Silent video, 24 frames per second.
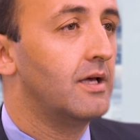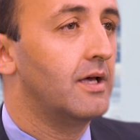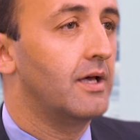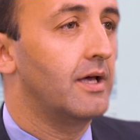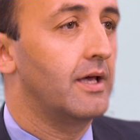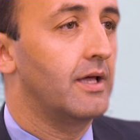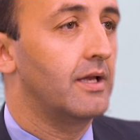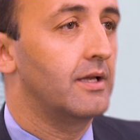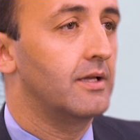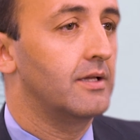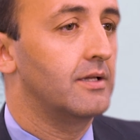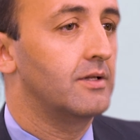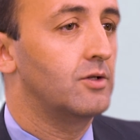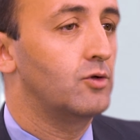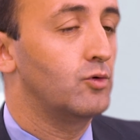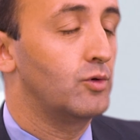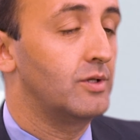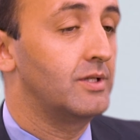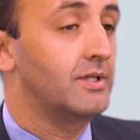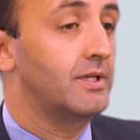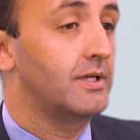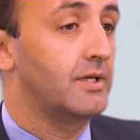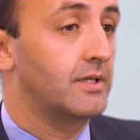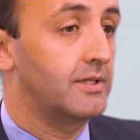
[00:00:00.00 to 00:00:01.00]
and
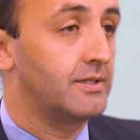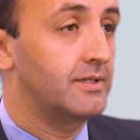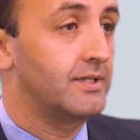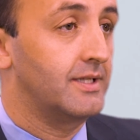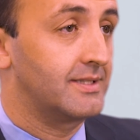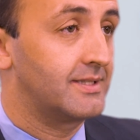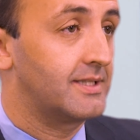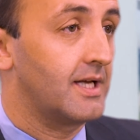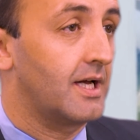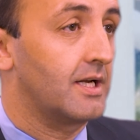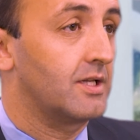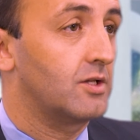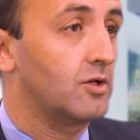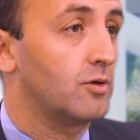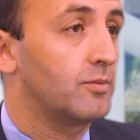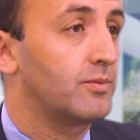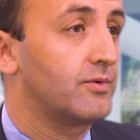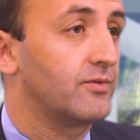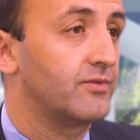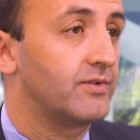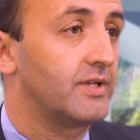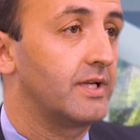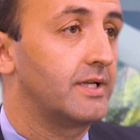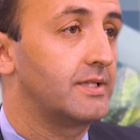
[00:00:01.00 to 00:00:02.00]
doing the startup
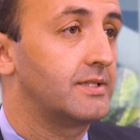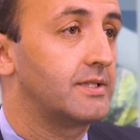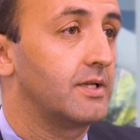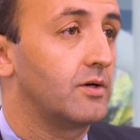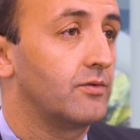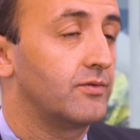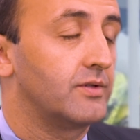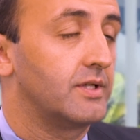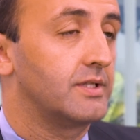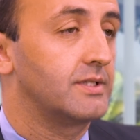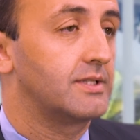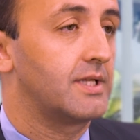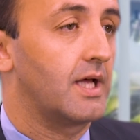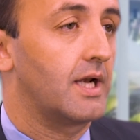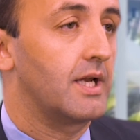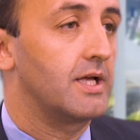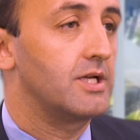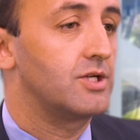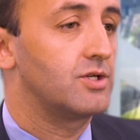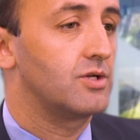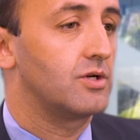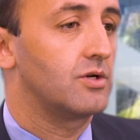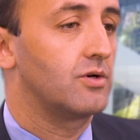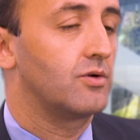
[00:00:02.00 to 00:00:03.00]
of the
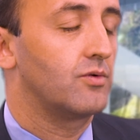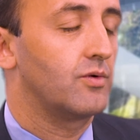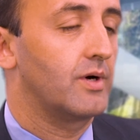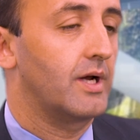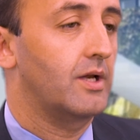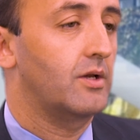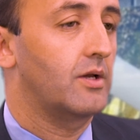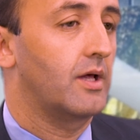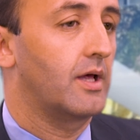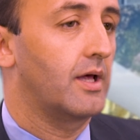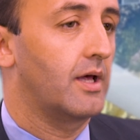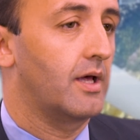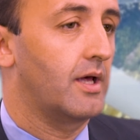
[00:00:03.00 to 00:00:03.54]
installation, right?